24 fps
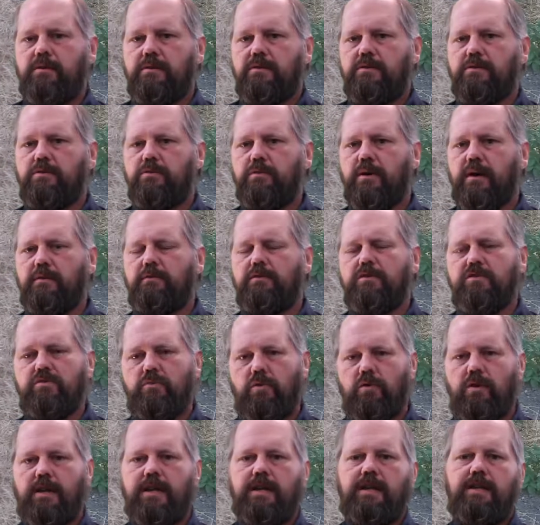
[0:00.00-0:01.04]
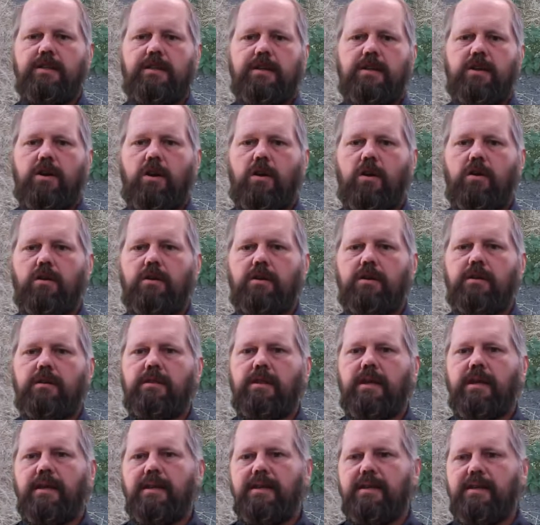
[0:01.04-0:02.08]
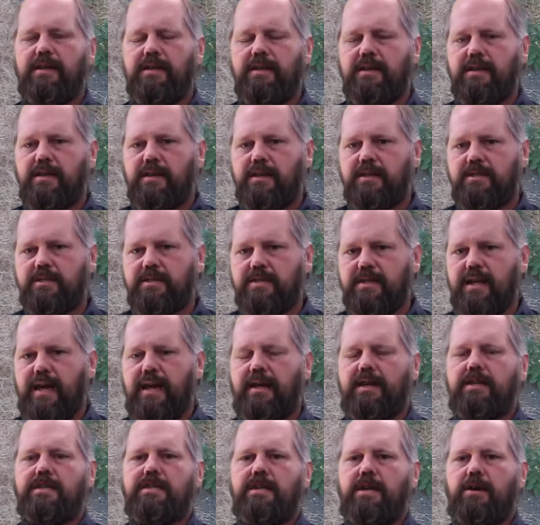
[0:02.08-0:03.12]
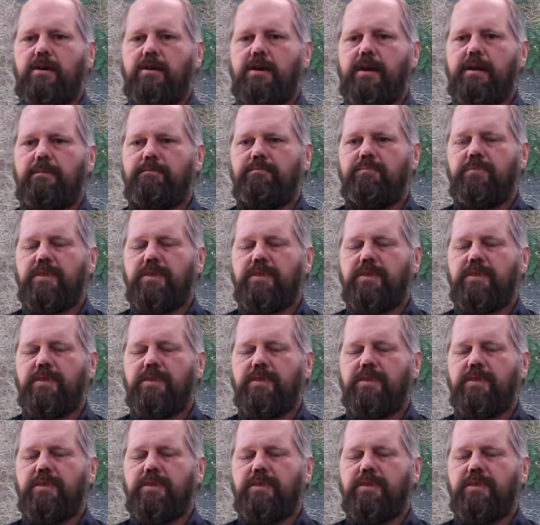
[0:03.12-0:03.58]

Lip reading: whoever's working in the garden is sanitary.